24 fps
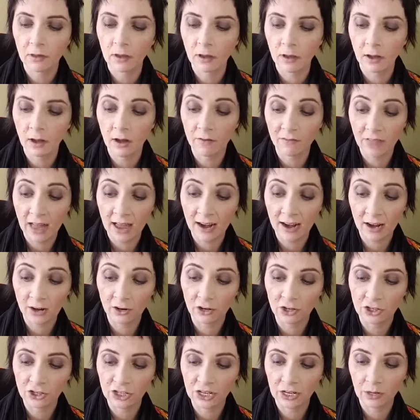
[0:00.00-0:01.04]
of that
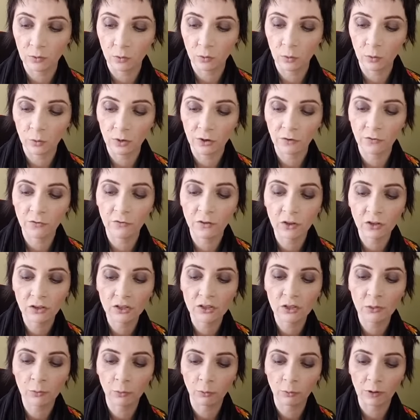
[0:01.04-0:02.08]
energy when we are filled
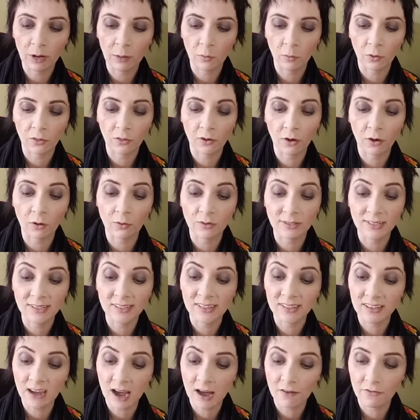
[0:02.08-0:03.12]
to the brim with our own
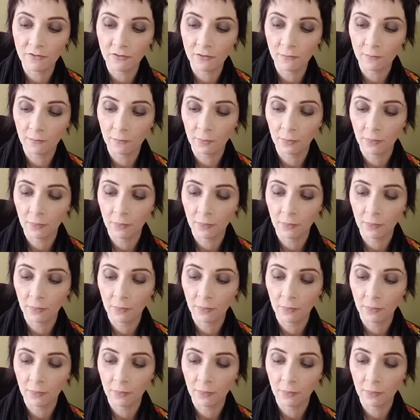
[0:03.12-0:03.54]
stuff.